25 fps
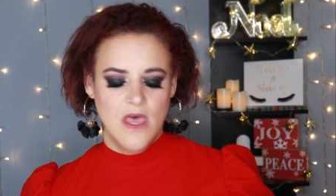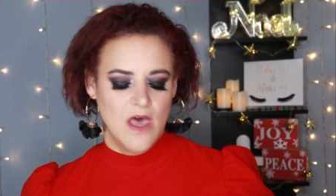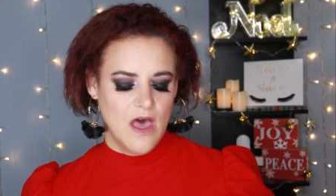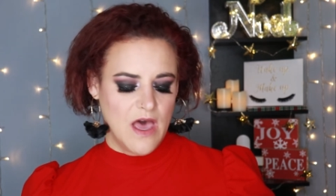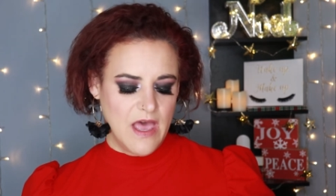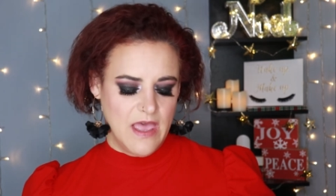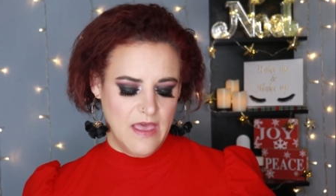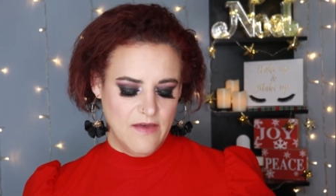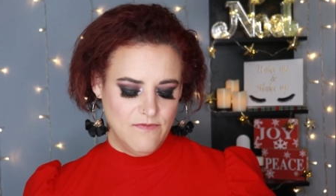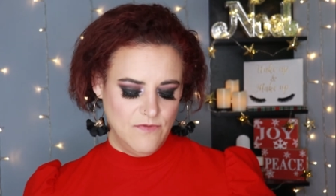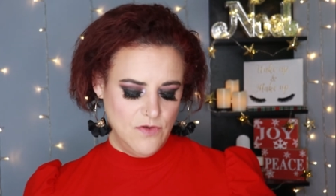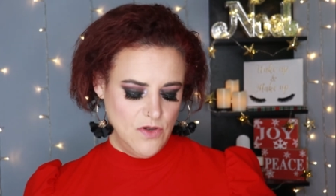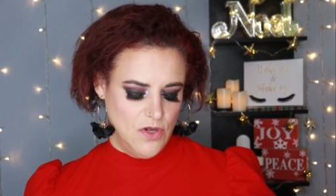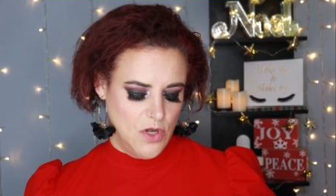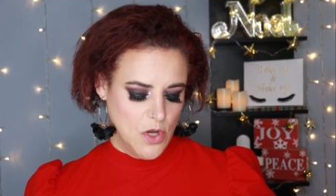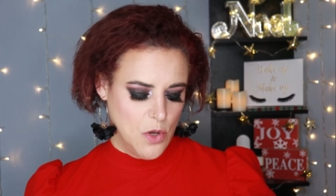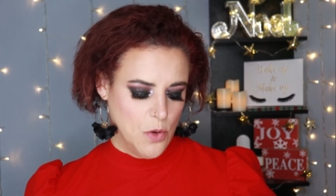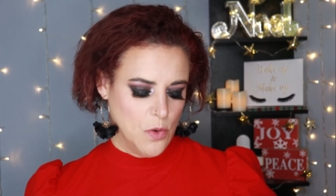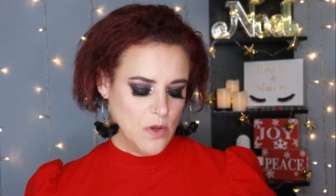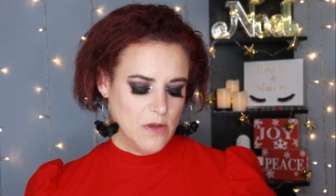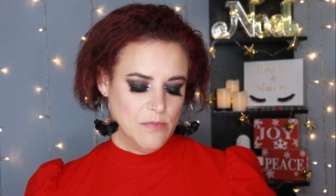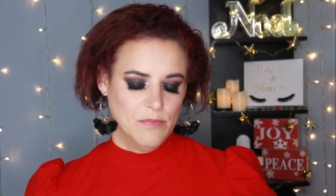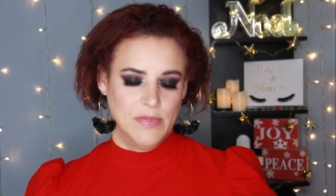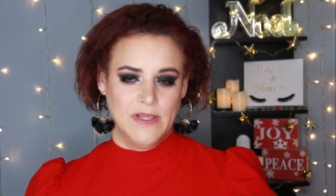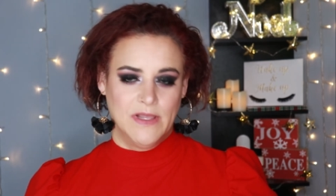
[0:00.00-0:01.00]
I have
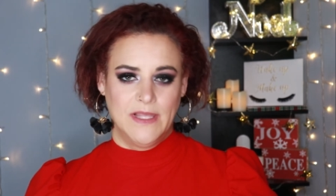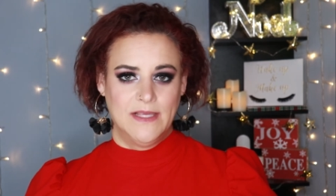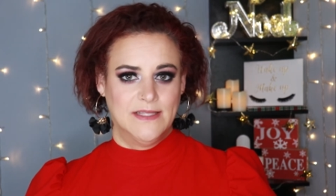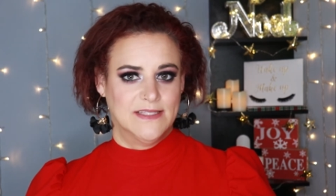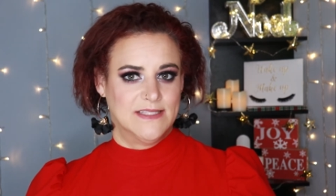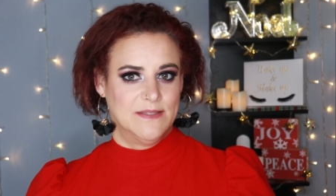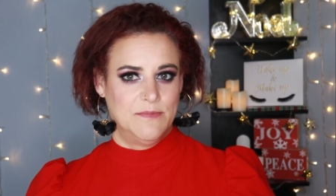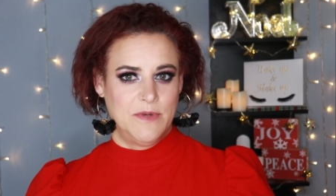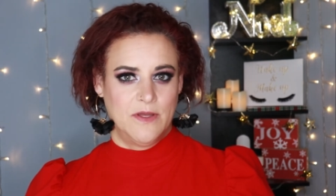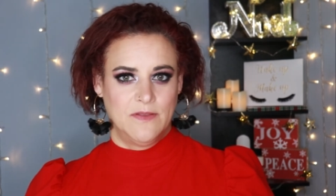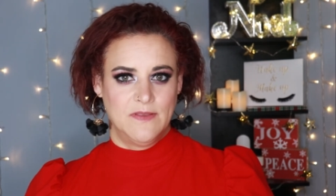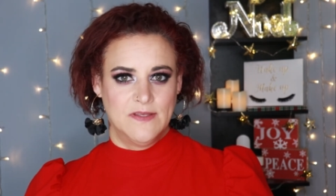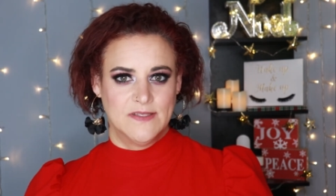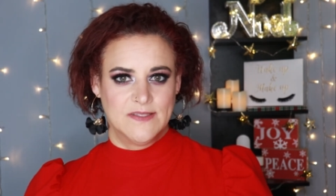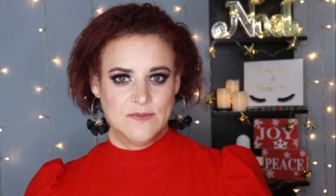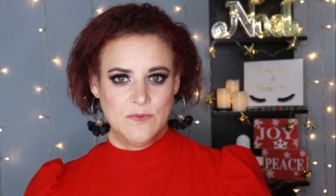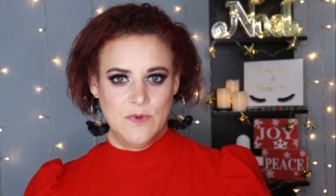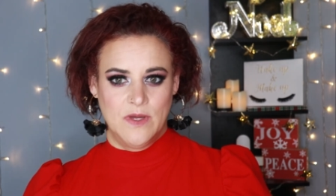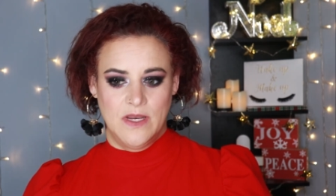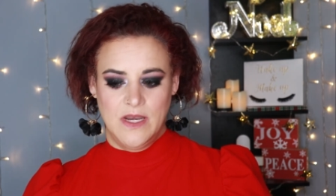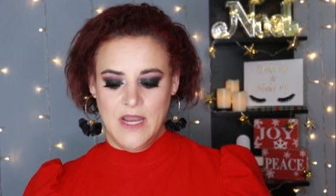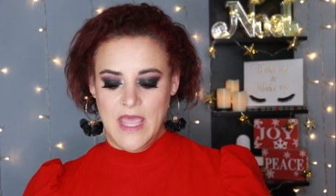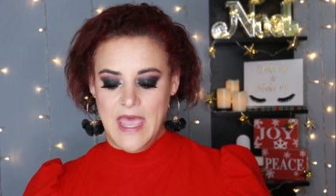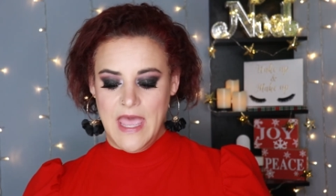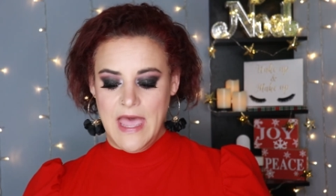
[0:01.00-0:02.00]
no complaints about this
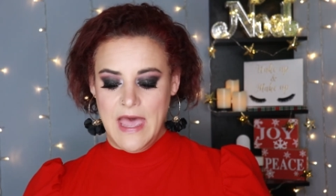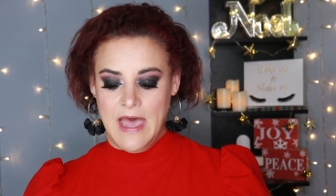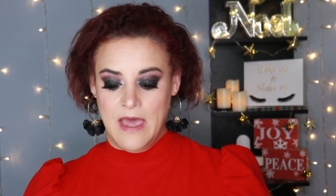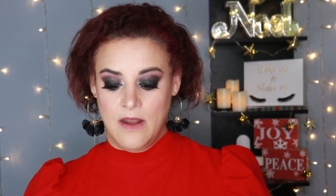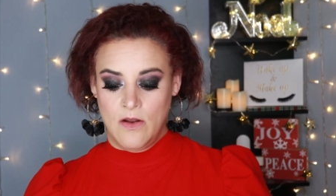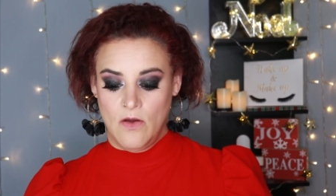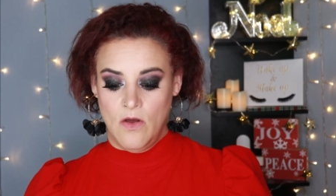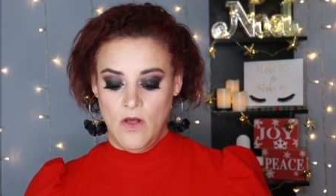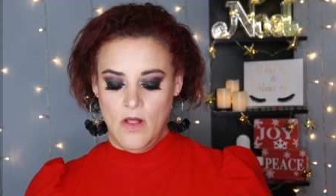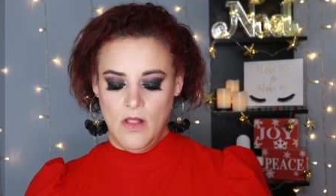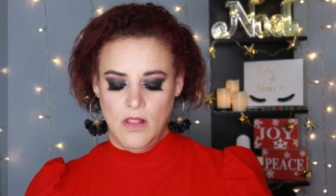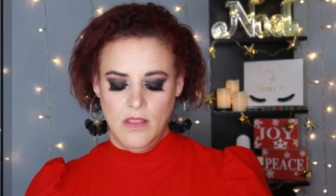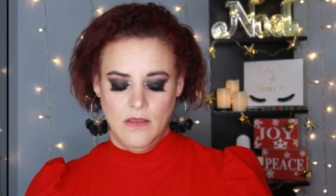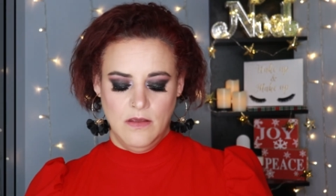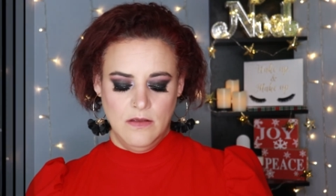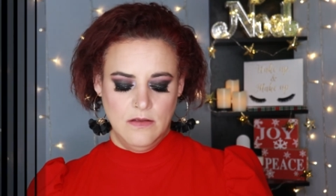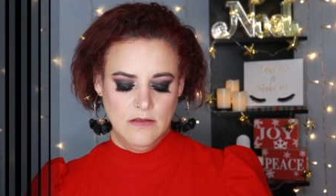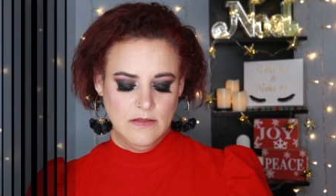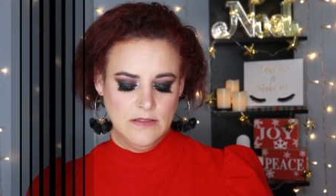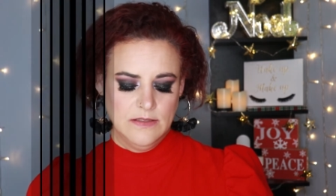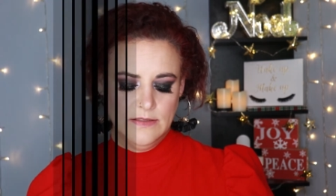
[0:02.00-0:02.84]
one at all.